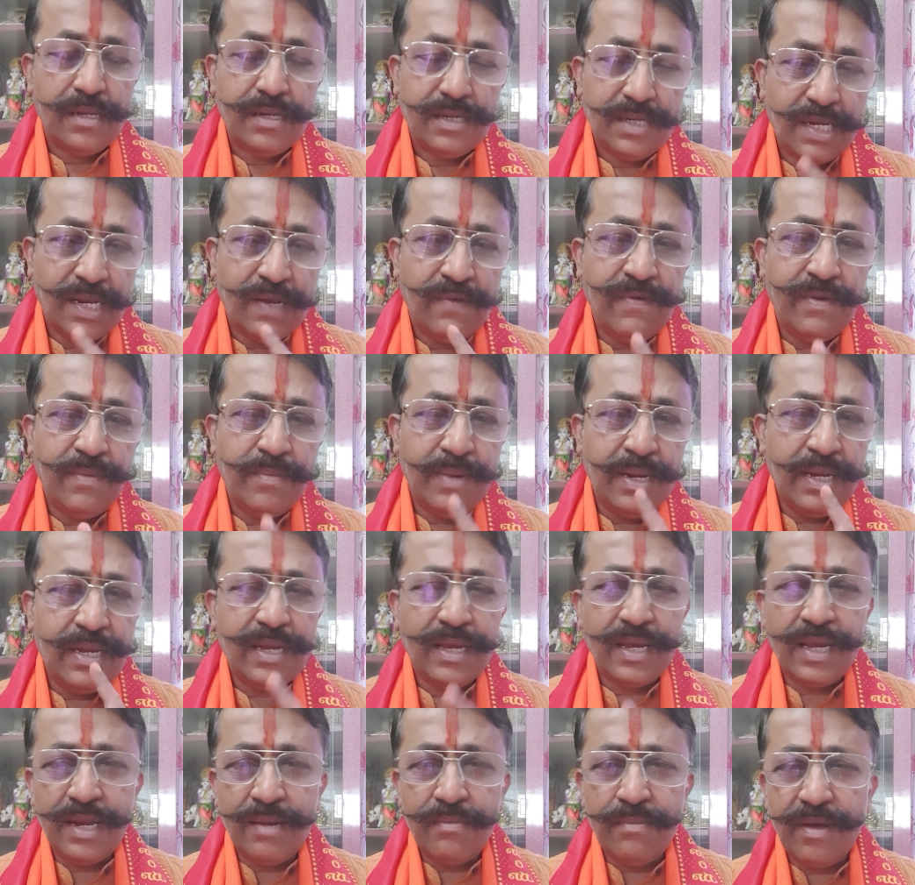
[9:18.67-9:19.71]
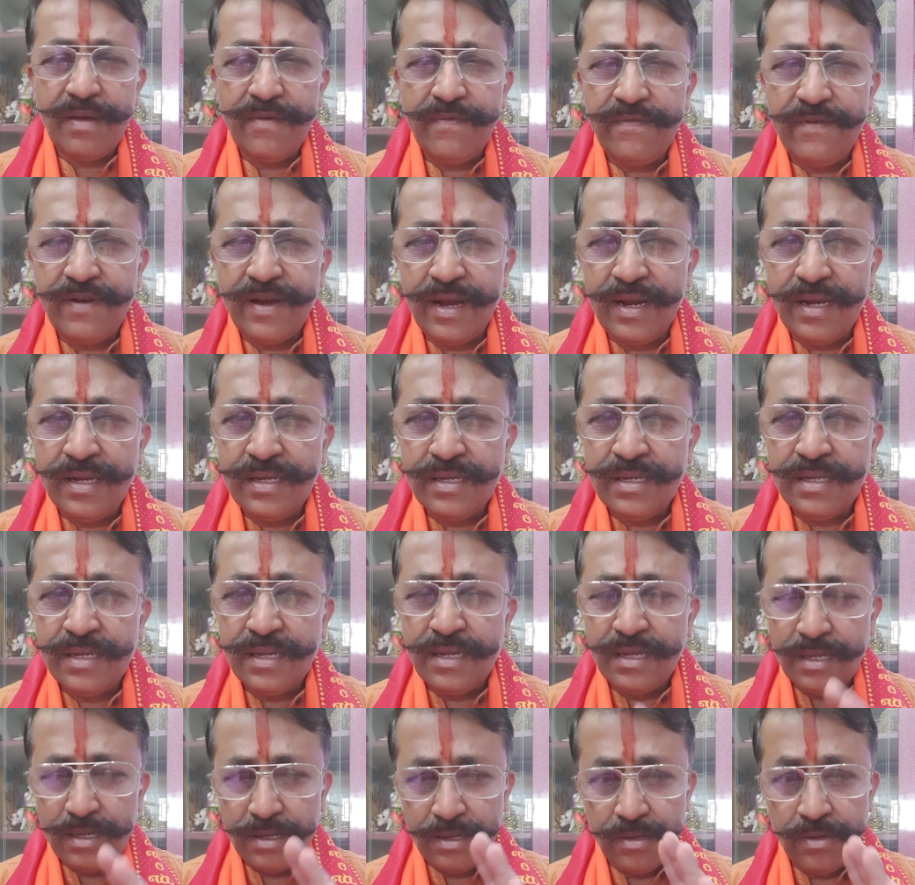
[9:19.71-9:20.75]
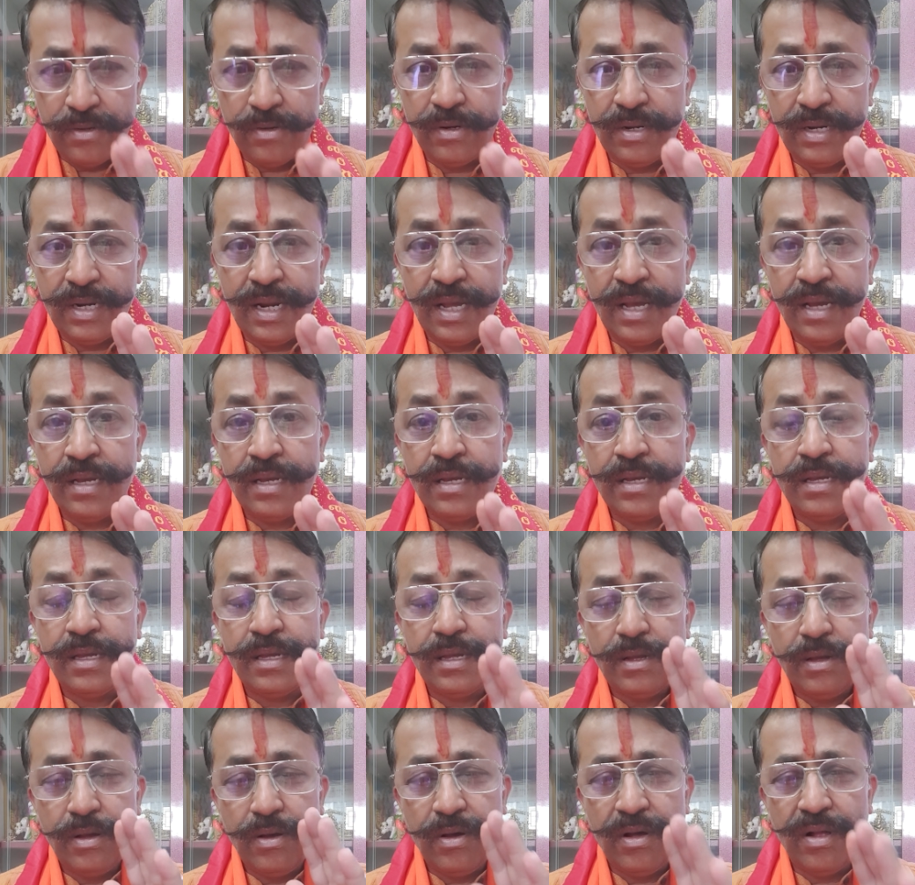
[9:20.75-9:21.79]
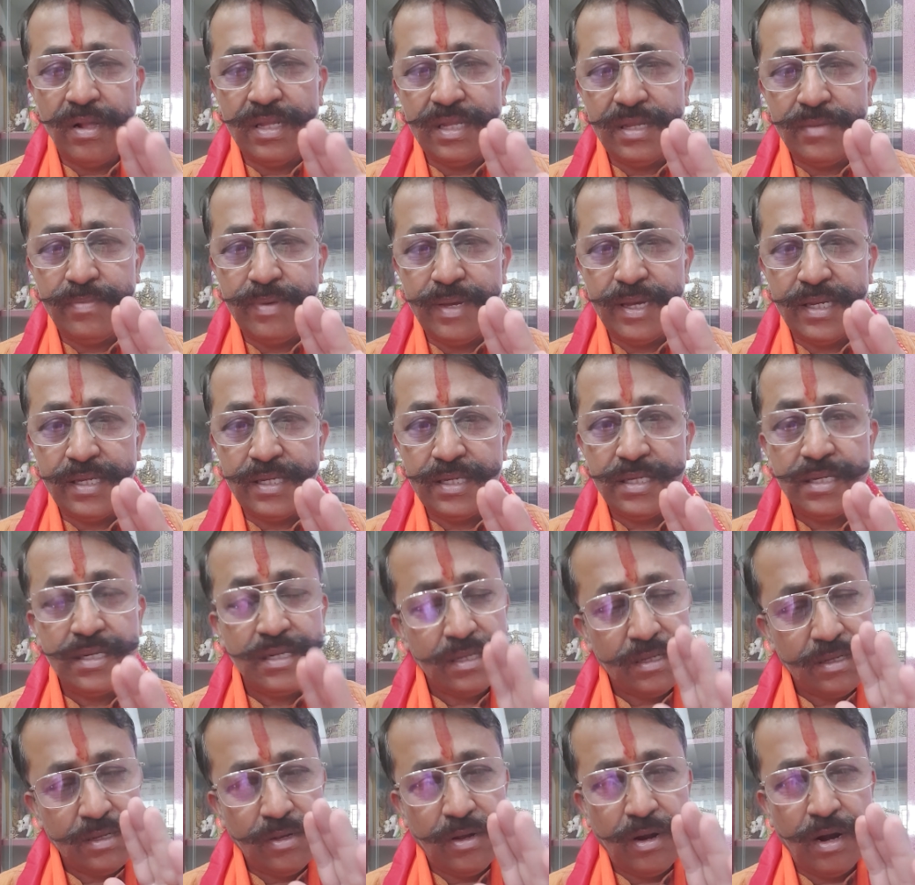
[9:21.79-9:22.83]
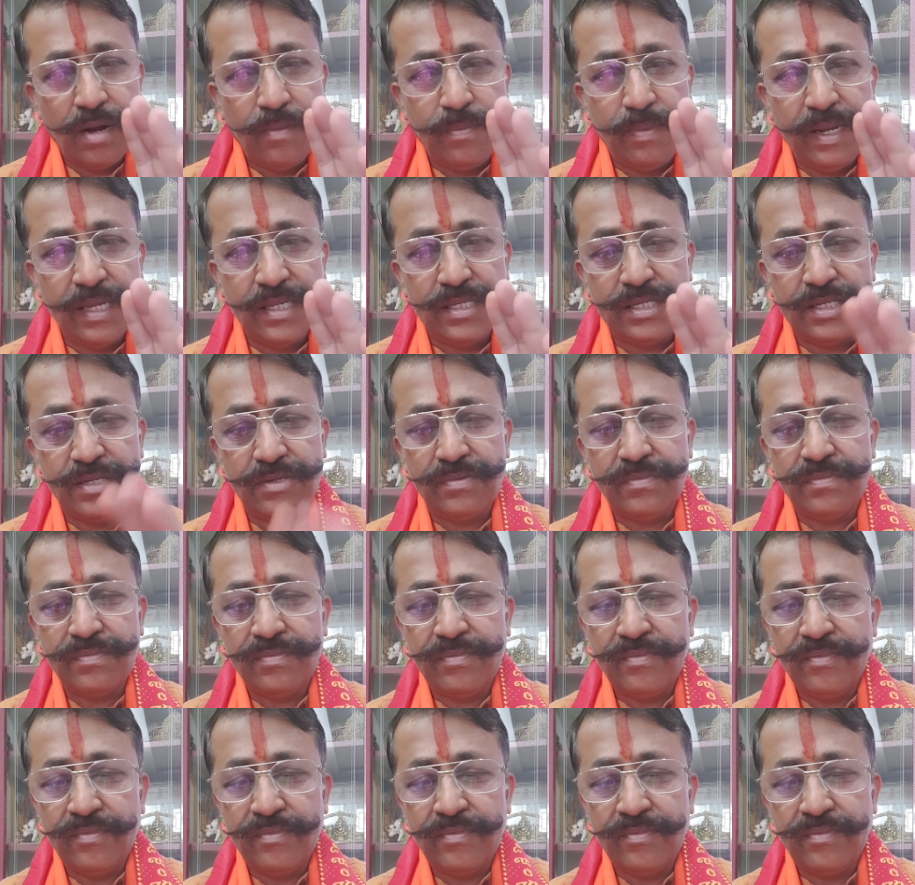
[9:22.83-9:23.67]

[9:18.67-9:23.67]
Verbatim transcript: Till we meet again my friends, good luck, all the best, God bless you.